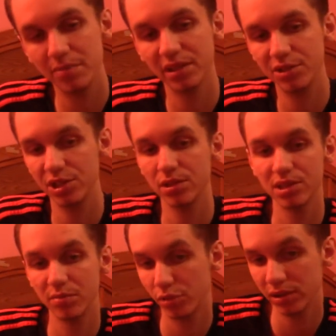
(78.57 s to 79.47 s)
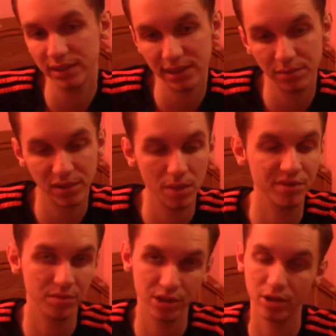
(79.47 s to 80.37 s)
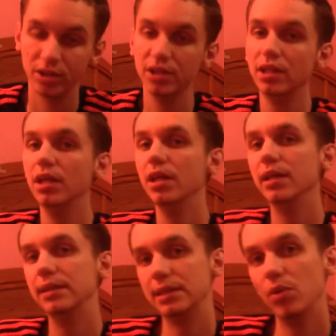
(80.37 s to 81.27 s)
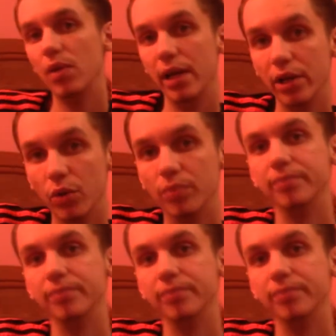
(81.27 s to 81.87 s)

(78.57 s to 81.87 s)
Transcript: but then she learns an important lesson, probably from the daughter. So, let go.